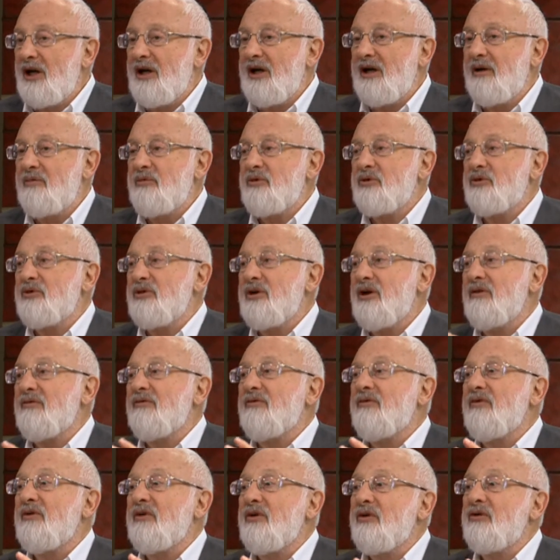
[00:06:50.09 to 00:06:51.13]
with this
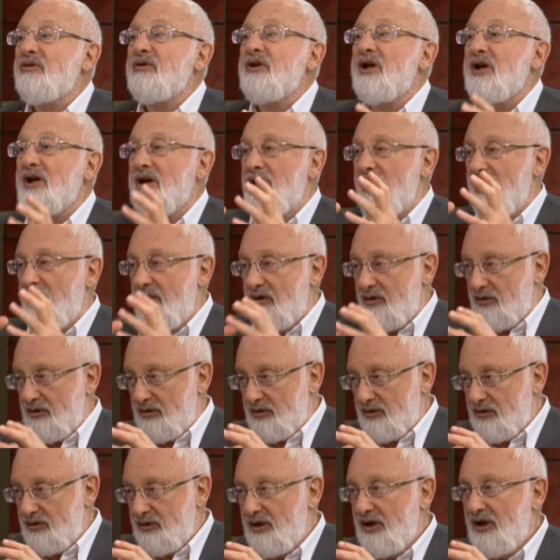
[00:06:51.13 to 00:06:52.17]
common field between
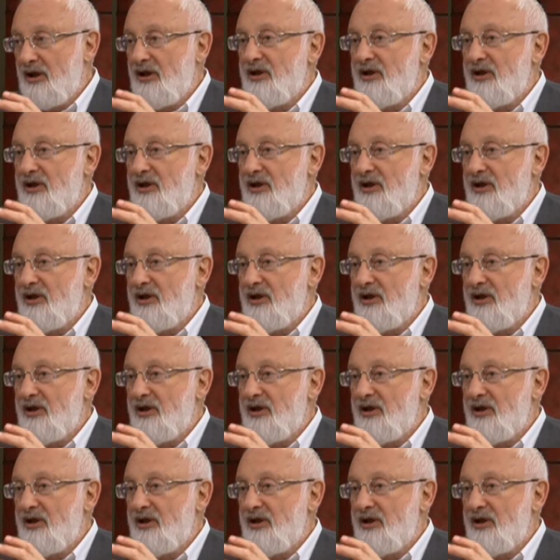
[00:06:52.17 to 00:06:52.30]
us